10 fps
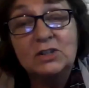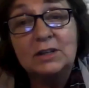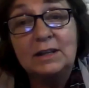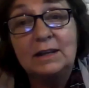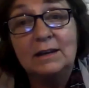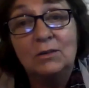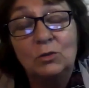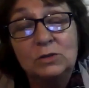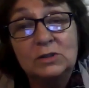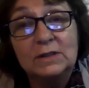actually
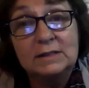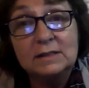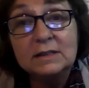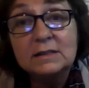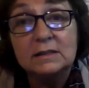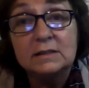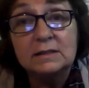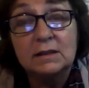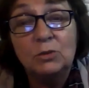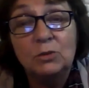also assisted
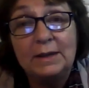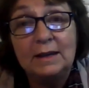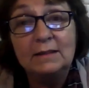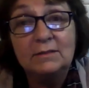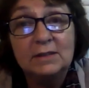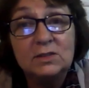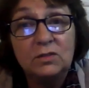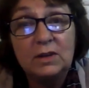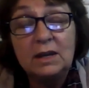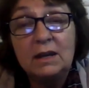so that we get these
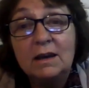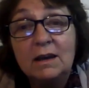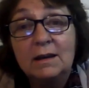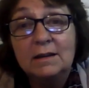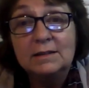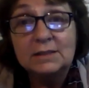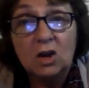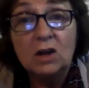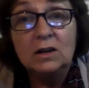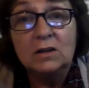three
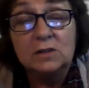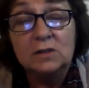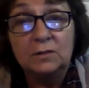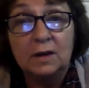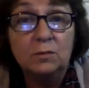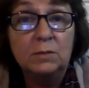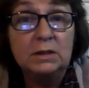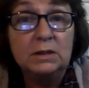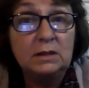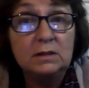silos of
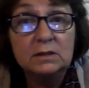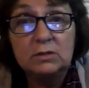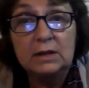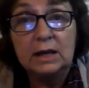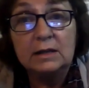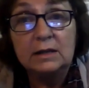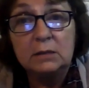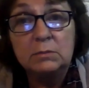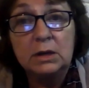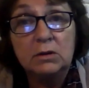government, industry, and
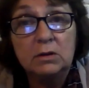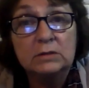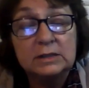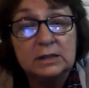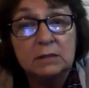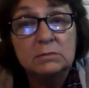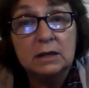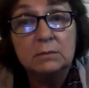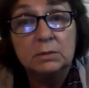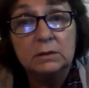academia around the same
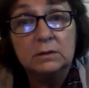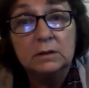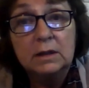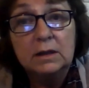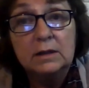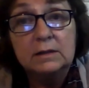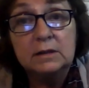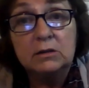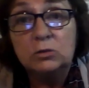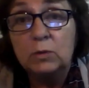table.
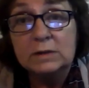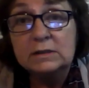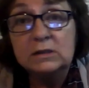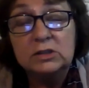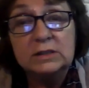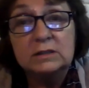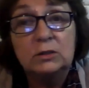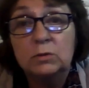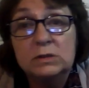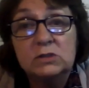So it wasn't just
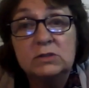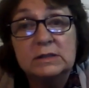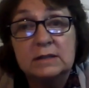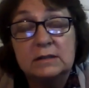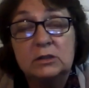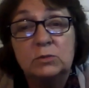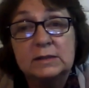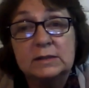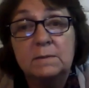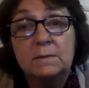us, it
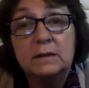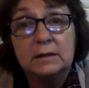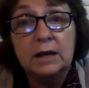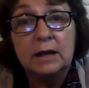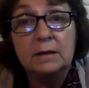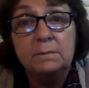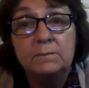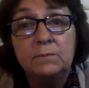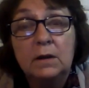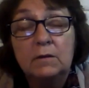was something that
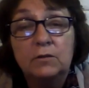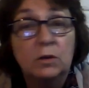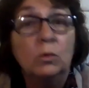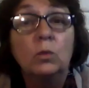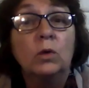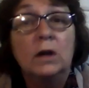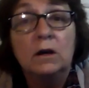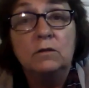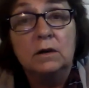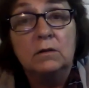came from all
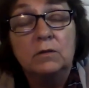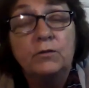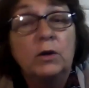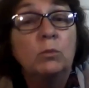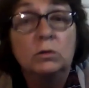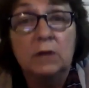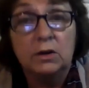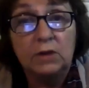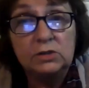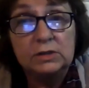over, or from all
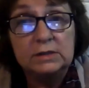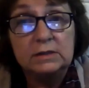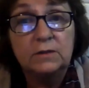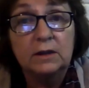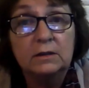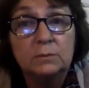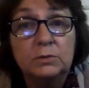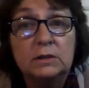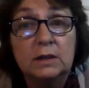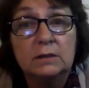directions, if I can
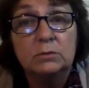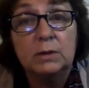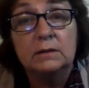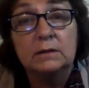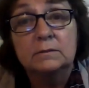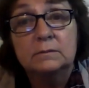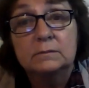put it that way.